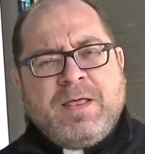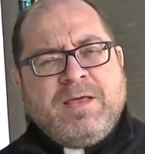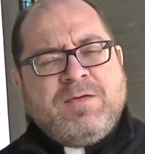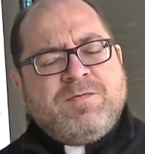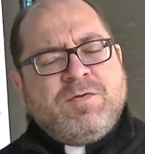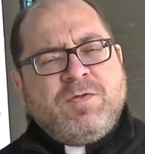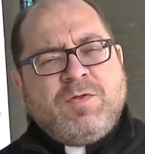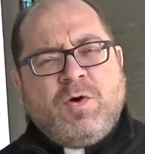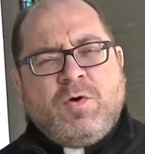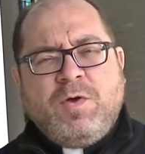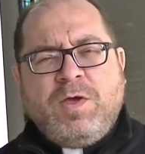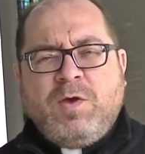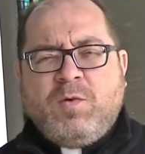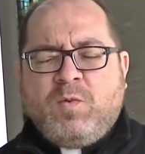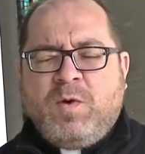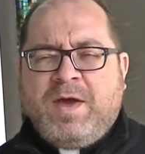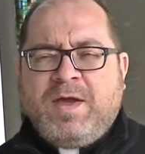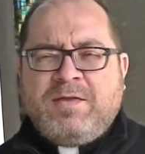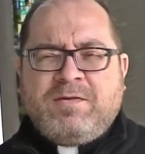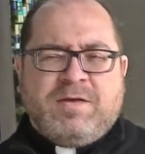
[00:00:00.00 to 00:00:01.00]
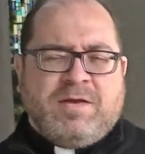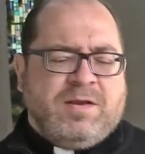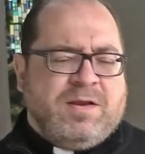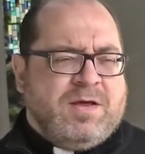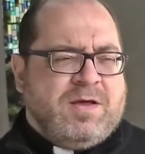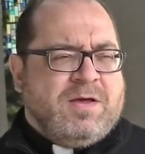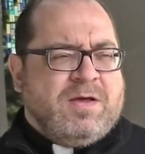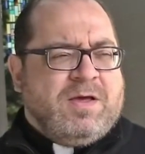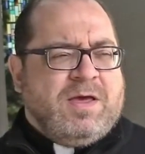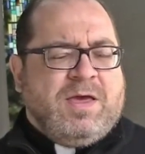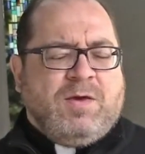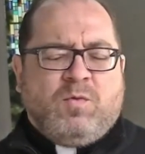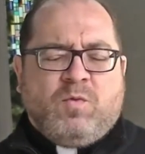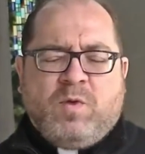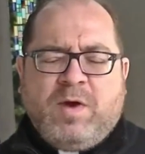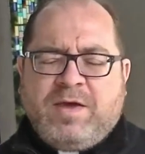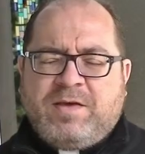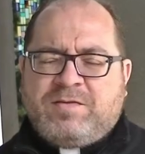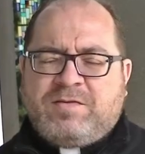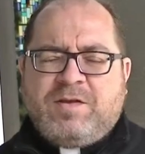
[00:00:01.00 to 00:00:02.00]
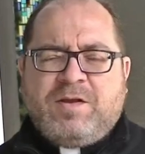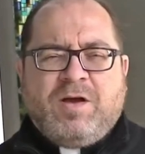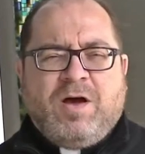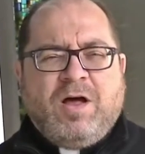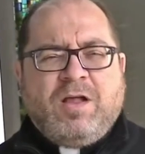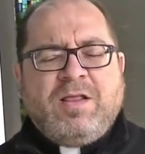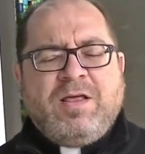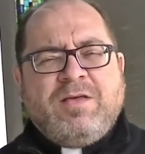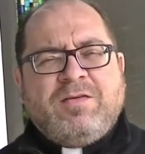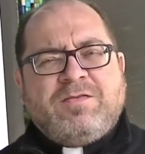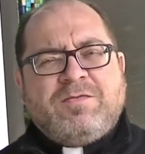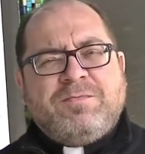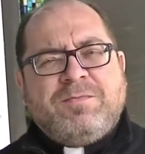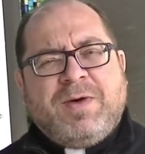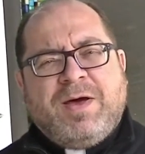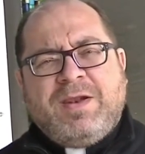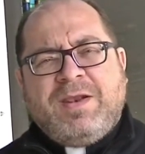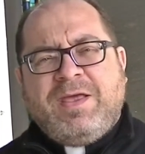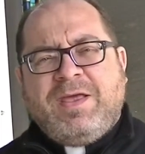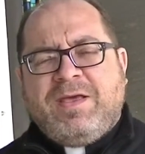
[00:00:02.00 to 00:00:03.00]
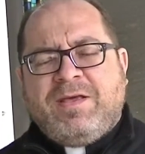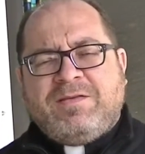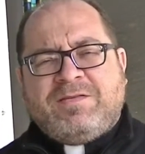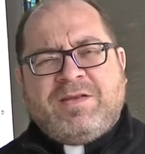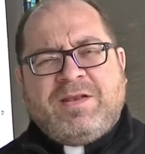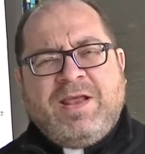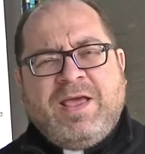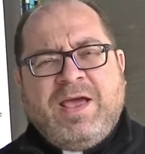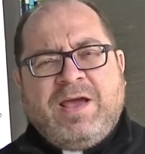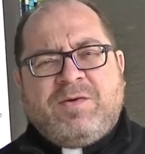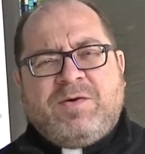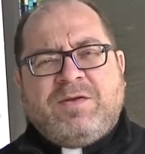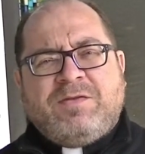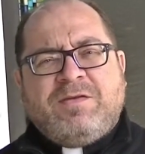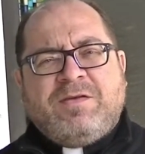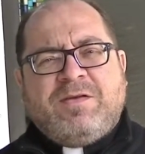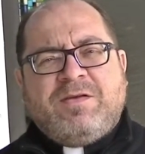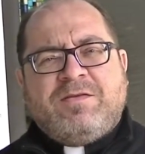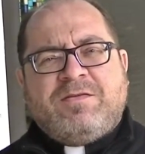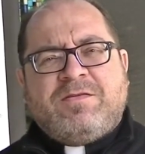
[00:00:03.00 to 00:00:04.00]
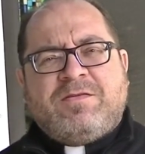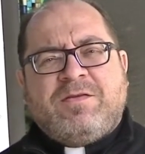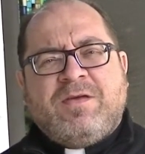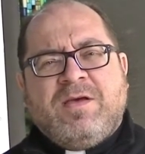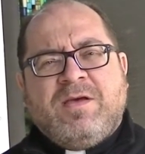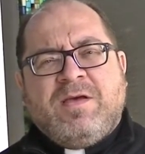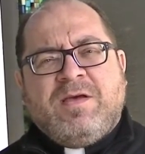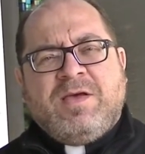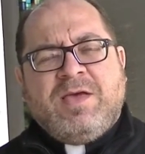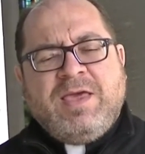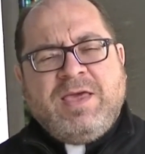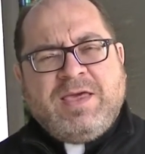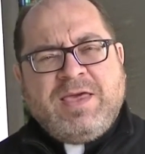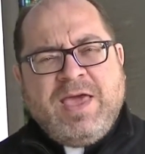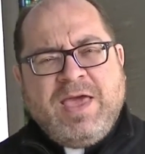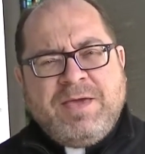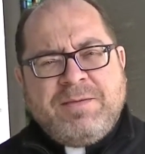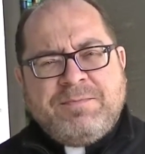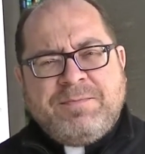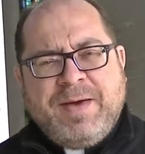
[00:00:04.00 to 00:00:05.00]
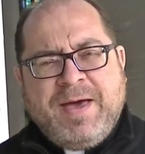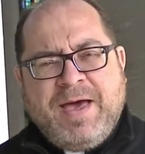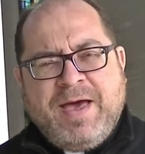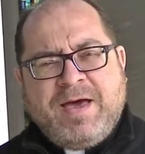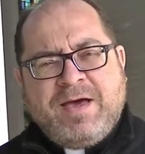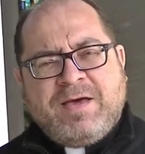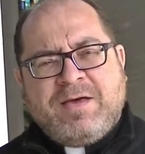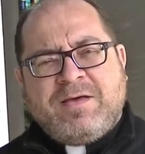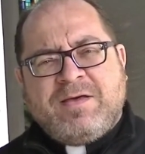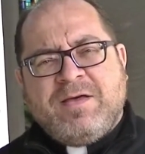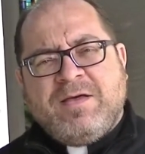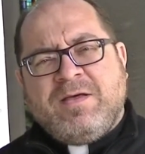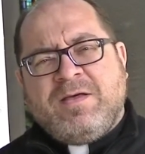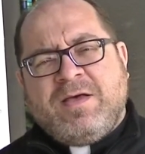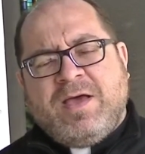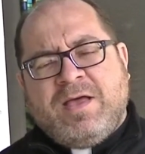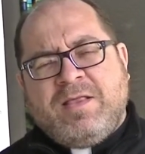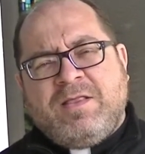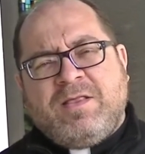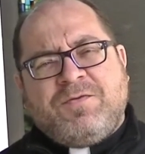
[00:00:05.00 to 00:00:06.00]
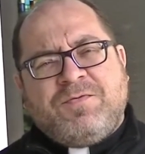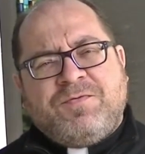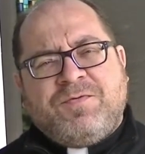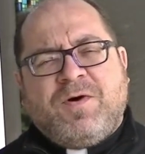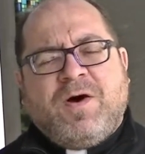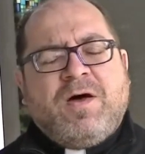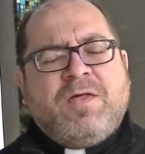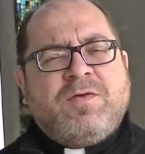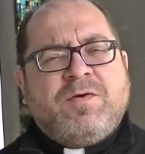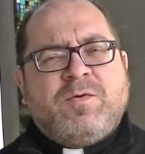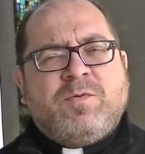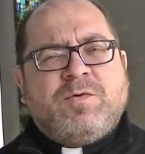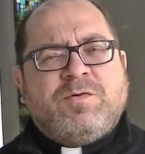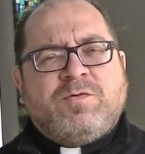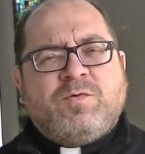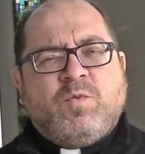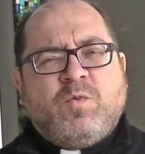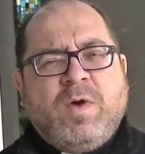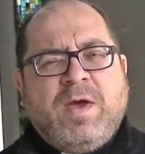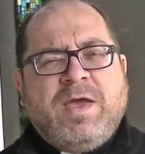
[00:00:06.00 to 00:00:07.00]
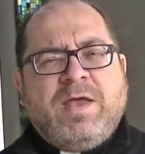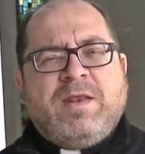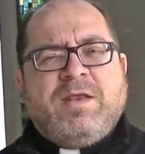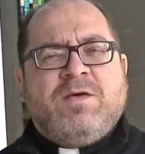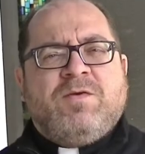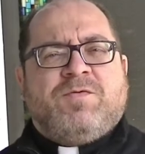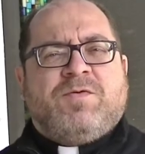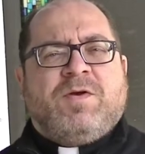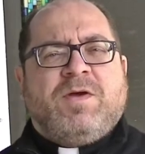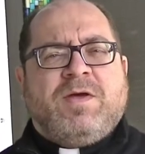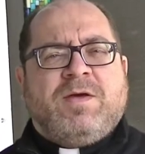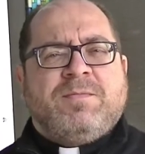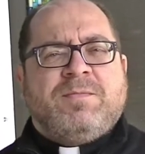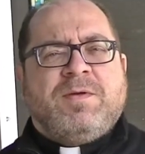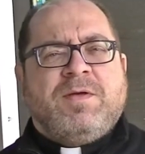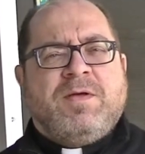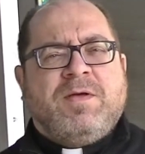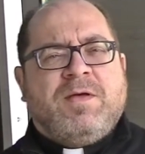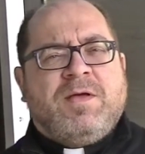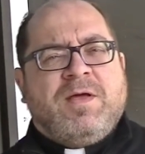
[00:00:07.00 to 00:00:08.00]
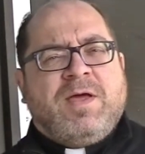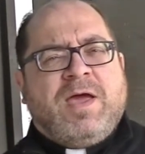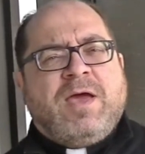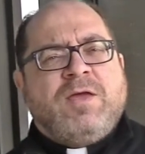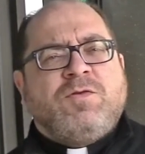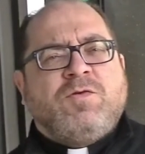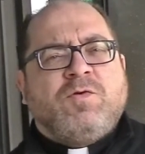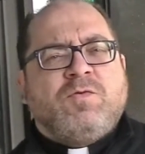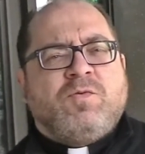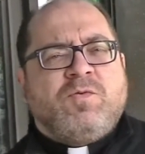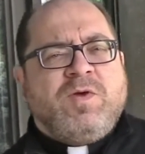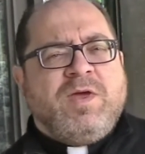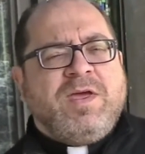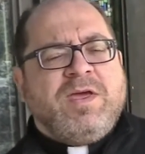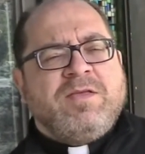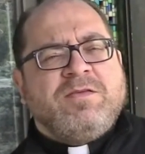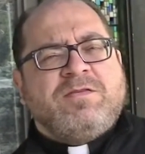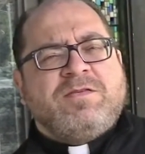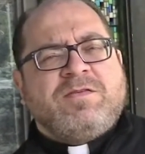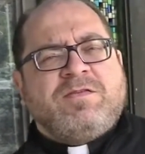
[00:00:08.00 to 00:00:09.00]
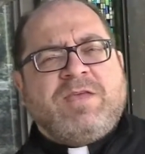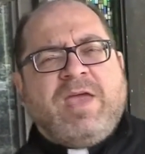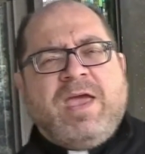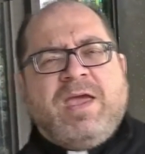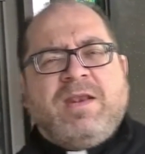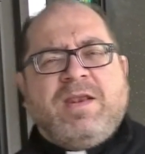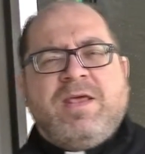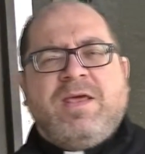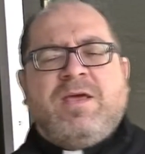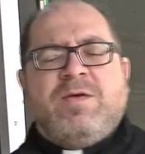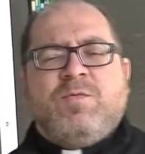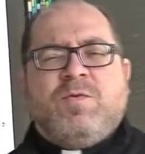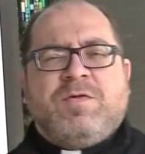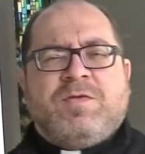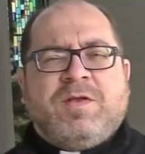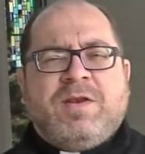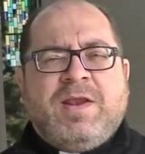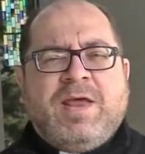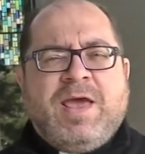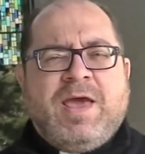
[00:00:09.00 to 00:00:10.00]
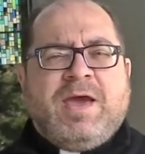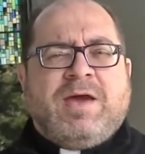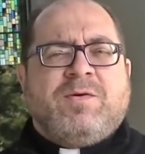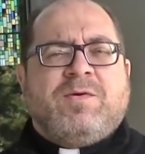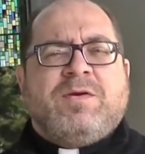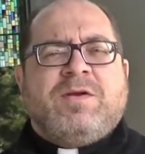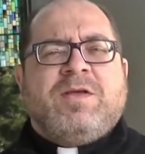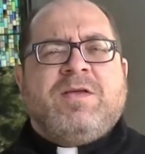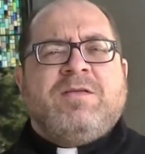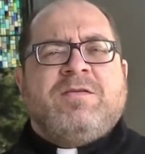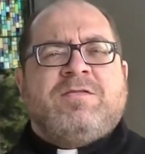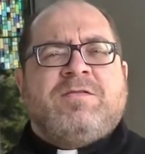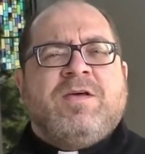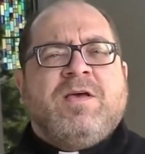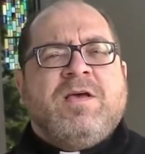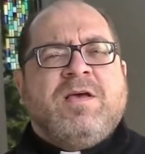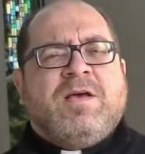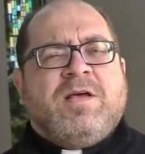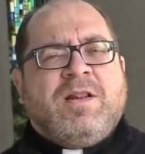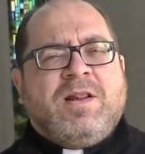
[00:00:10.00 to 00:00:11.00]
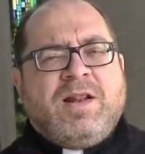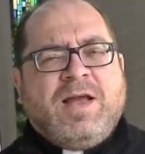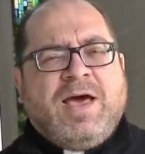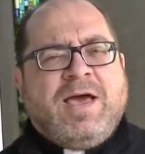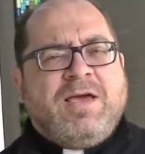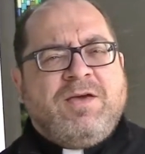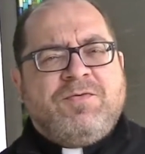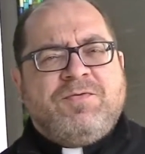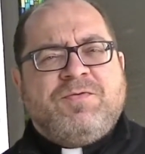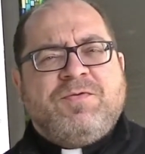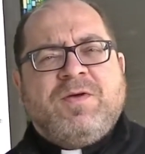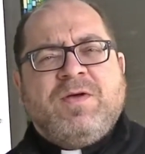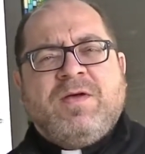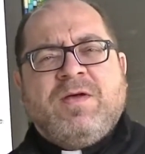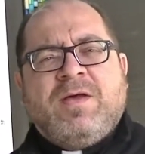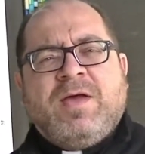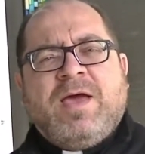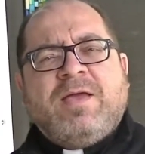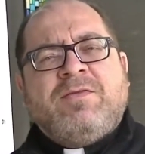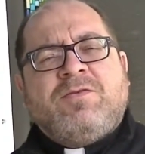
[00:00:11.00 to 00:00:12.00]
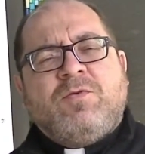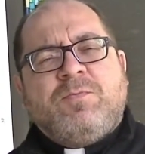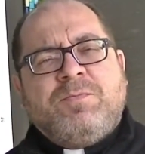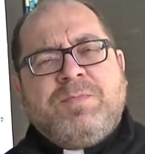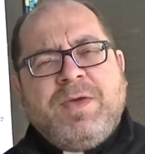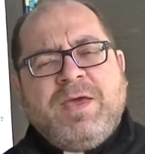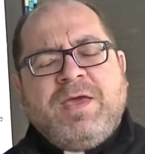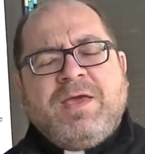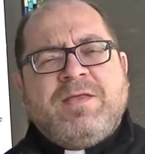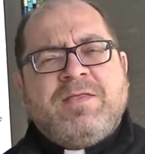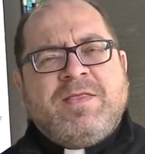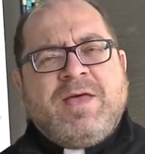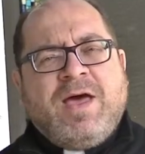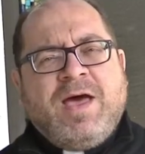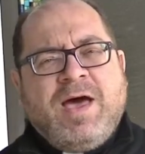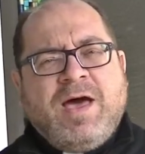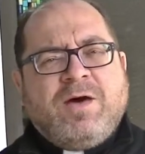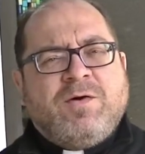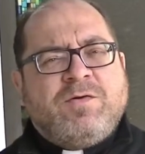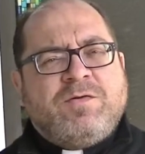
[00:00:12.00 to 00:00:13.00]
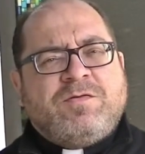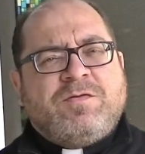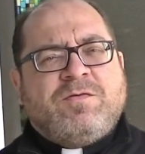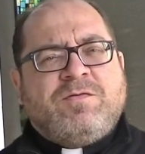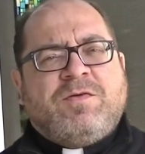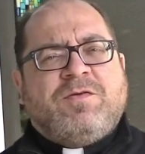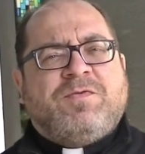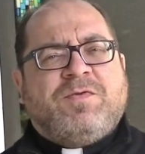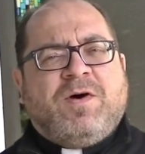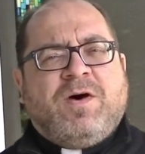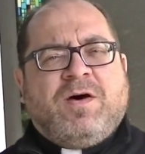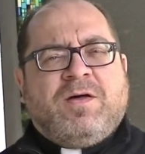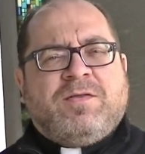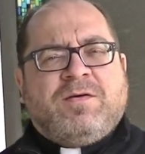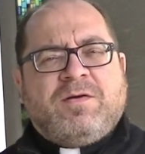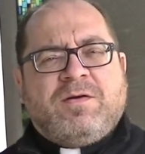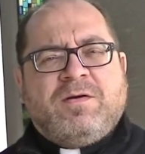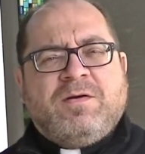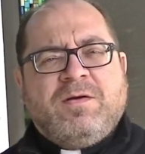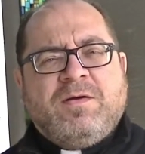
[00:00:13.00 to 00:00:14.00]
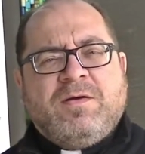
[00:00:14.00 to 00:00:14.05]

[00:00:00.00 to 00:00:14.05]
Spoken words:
even though he went and he wasted all his money, his inheritance, he came back and the Father was waiting for him. And to reinstate him with inheritance, life, and to be in the house of the Father.